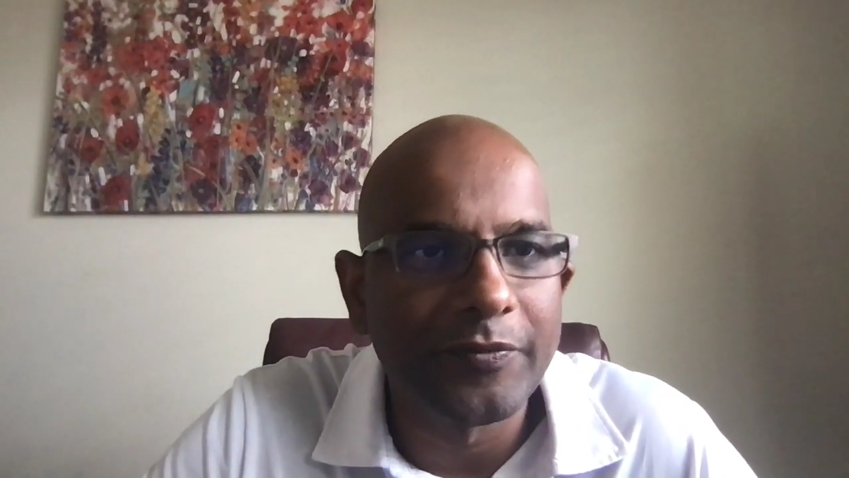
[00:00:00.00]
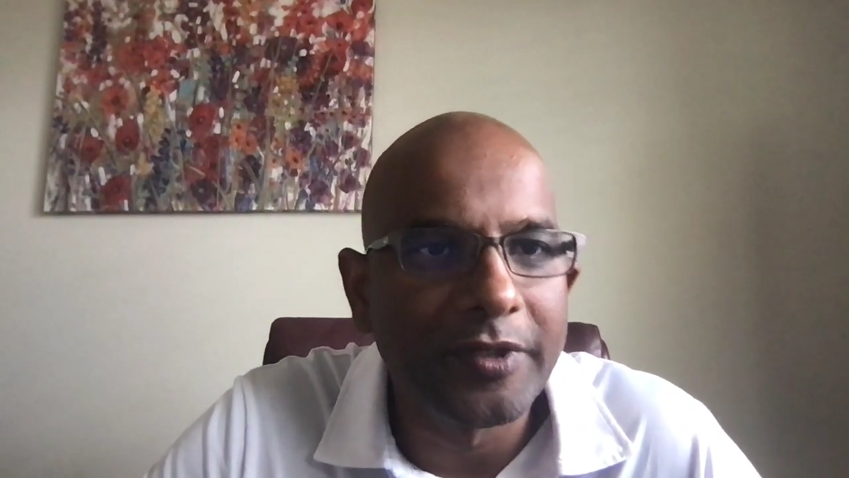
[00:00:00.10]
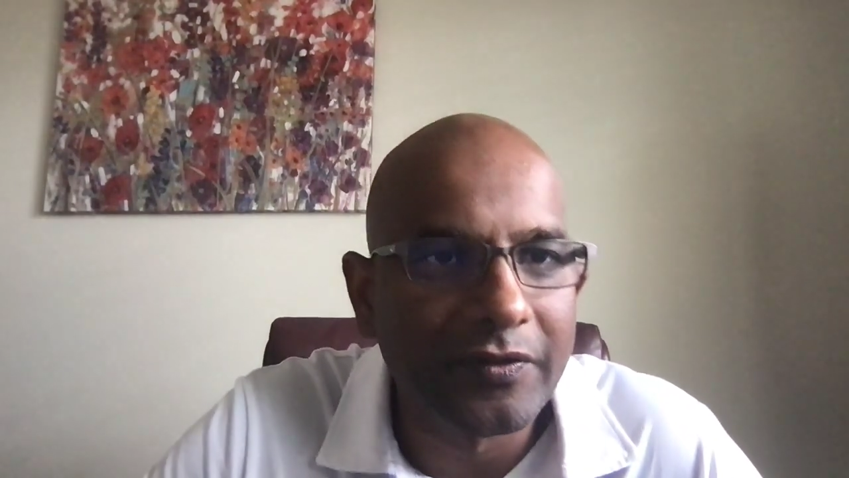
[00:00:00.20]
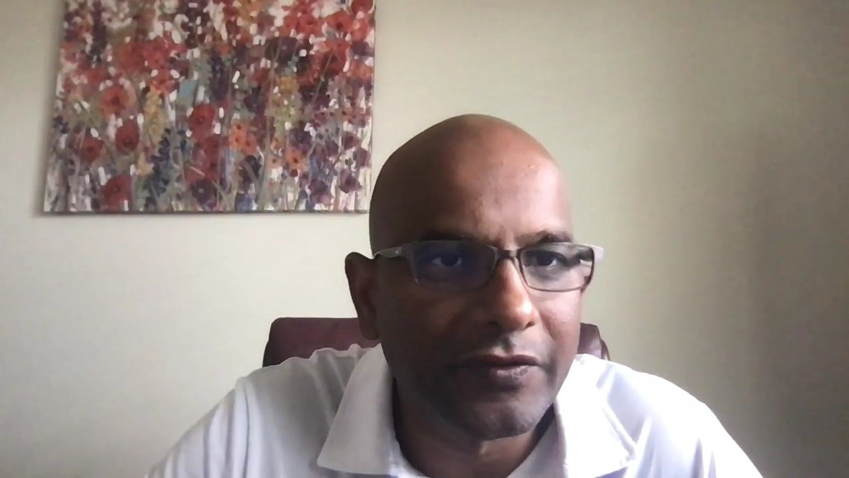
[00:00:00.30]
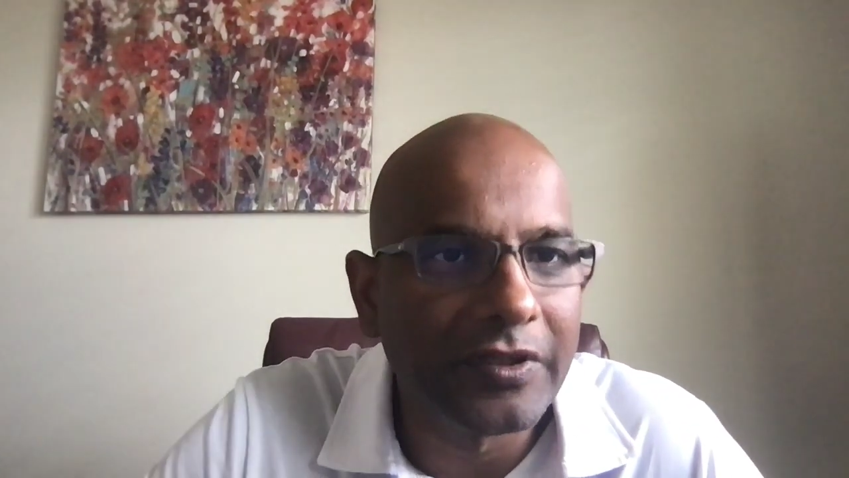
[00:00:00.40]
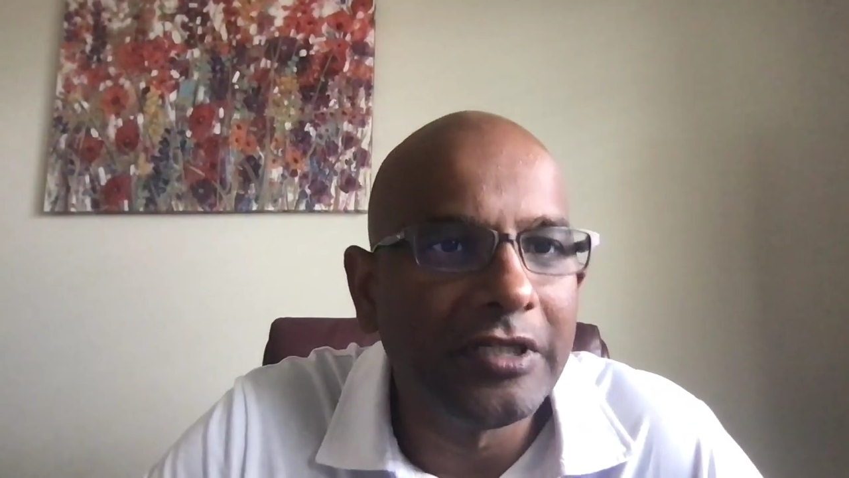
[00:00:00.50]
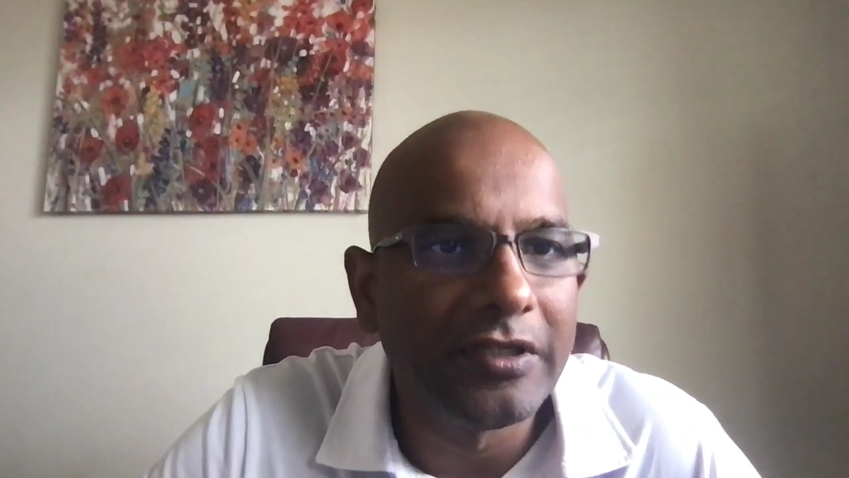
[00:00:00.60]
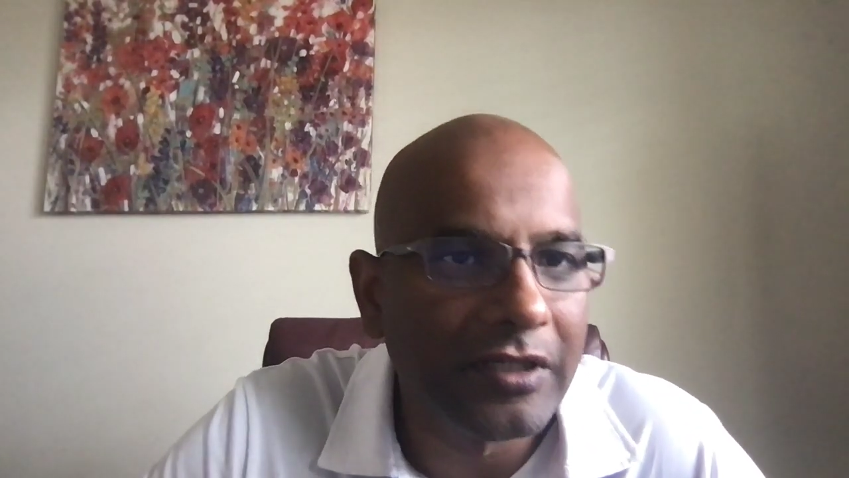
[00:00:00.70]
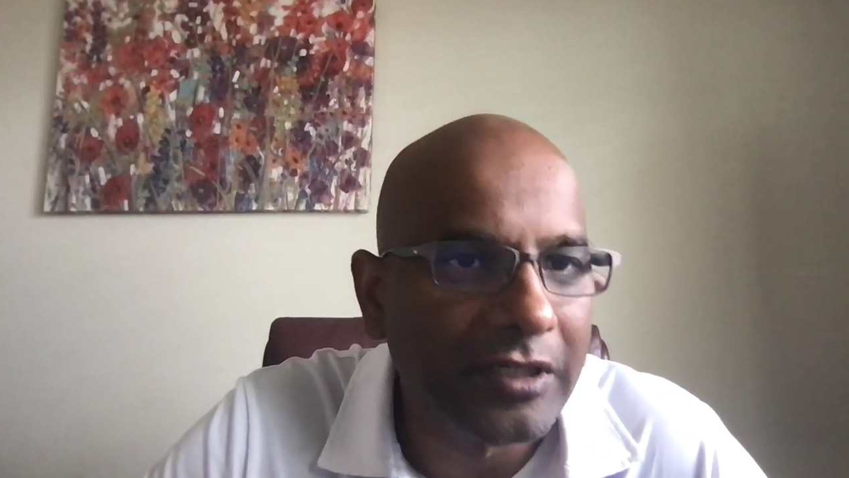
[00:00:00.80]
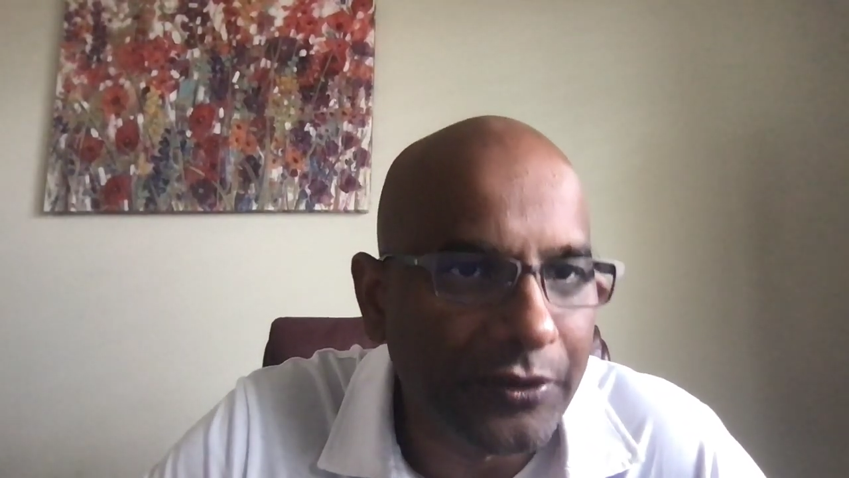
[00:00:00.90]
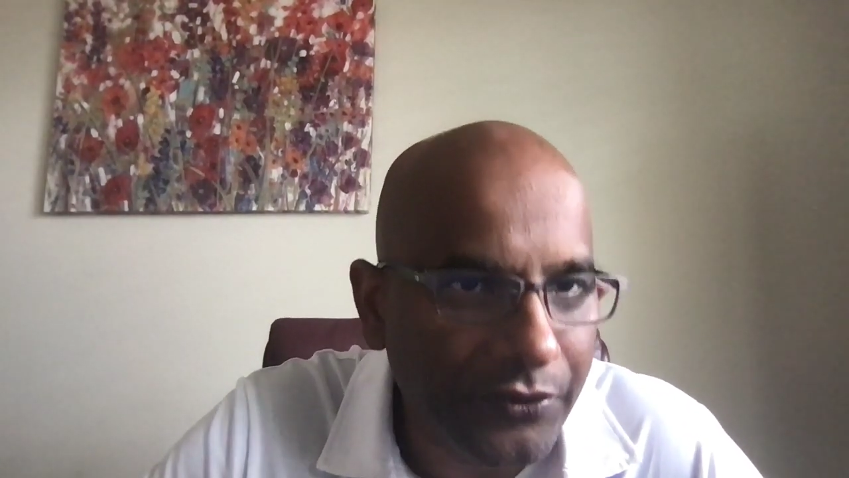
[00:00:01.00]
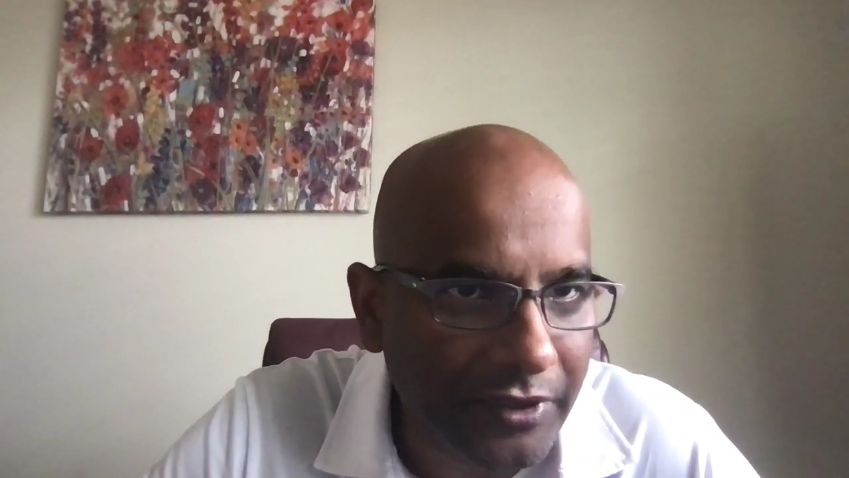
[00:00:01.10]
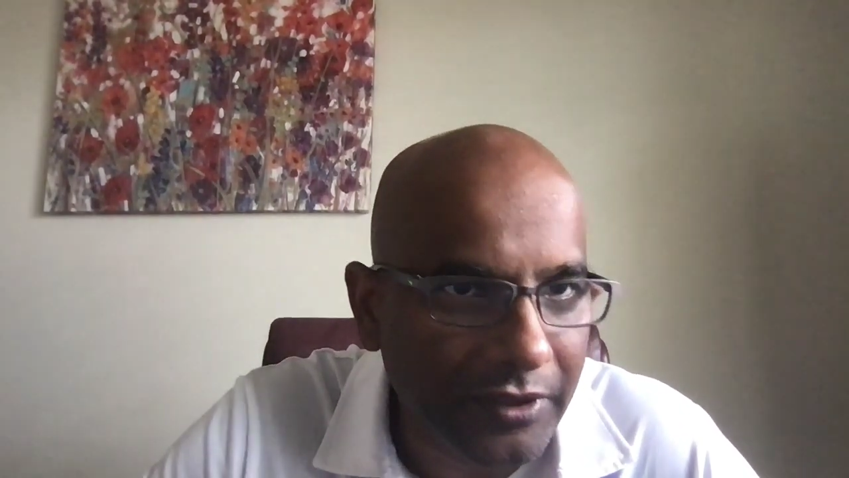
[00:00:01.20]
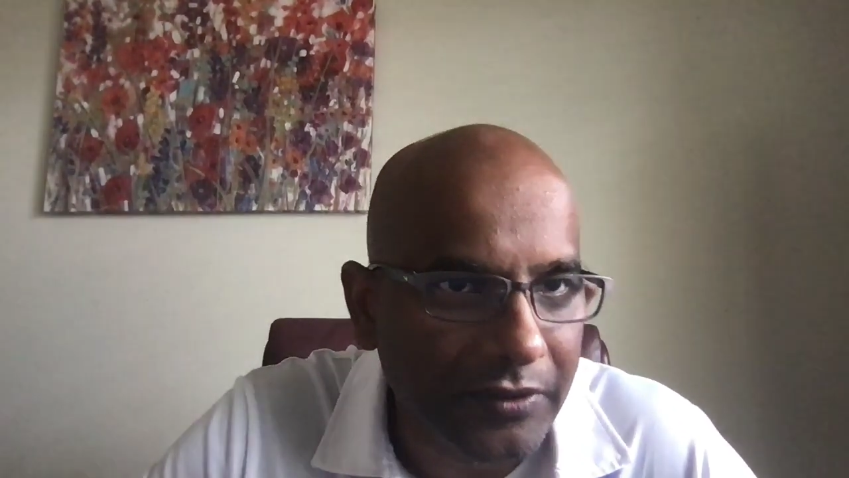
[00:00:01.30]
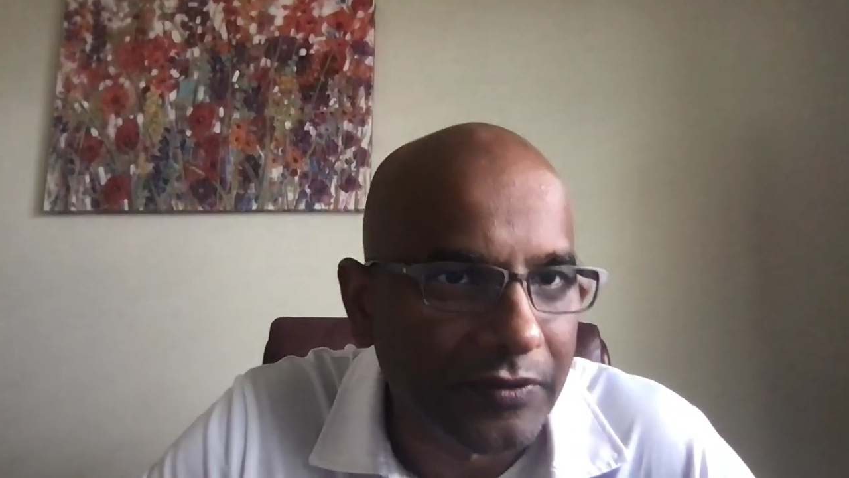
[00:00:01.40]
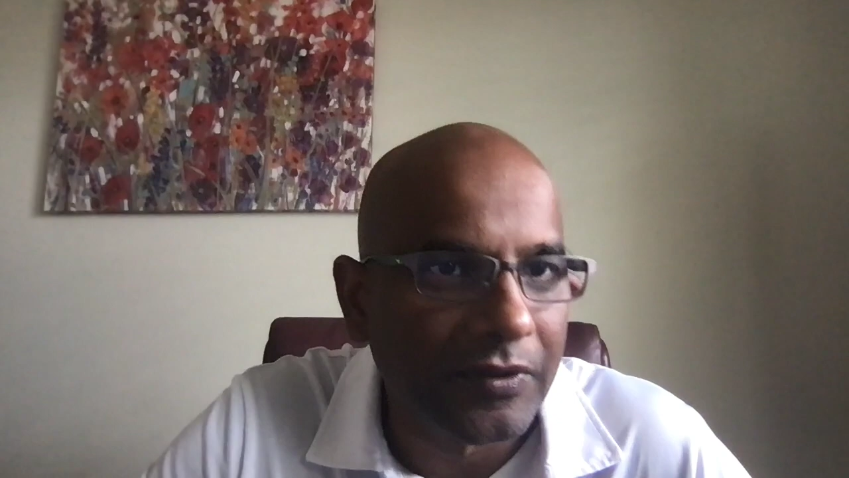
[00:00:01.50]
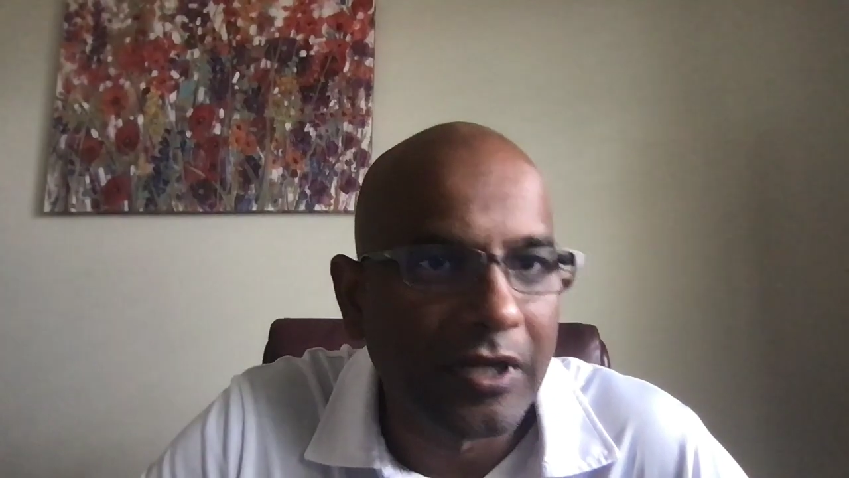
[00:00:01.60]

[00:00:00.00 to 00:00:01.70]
been really doing good.